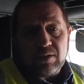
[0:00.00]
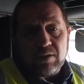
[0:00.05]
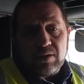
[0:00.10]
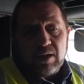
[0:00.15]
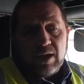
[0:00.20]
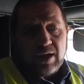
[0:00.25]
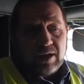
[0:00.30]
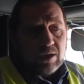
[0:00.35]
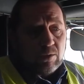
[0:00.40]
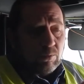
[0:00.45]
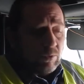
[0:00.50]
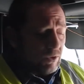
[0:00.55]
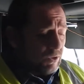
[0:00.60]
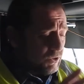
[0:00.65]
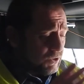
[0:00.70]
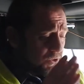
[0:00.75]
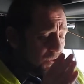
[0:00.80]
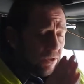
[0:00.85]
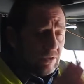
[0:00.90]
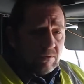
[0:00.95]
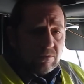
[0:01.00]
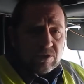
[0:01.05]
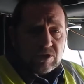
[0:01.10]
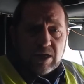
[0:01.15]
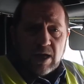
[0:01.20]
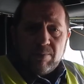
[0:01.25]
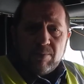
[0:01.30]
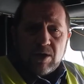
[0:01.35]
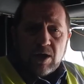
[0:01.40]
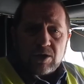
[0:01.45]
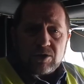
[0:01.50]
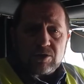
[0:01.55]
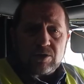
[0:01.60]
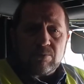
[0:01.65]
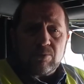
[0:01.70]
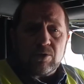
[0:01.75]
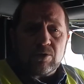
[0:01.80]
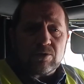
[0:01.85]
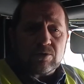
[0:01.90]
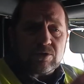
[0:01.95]
And it was same
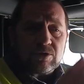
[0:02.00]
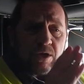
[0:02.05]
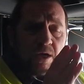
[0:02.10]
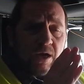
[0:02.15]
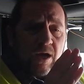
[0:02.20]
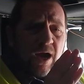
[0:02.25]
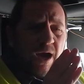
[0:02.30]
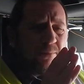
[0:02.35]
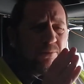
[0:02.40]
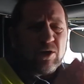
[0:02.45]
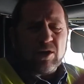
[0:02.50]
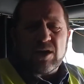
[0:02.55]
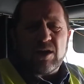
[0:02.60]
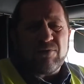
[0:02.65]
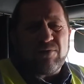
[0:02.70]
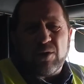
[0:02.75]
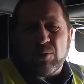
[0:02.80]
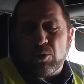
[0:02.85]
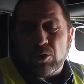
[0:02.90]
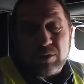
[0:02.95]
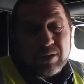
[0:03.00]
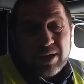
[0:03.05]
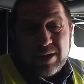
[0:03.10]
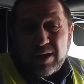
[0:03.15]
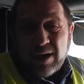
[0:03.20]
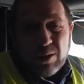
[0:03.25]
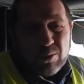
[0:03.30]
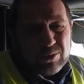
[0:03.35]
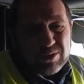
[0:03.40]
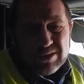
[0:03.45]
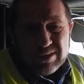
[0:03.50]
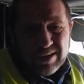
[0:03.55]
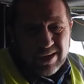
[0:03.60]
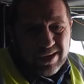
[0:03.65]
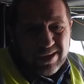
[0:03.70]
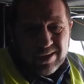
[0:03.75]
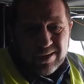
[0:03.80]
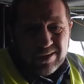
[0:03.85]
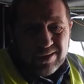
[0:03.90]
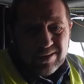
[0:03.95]
customers. I'm lucky if I worked 8 hours a
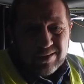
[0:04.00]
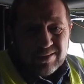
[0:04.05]
day.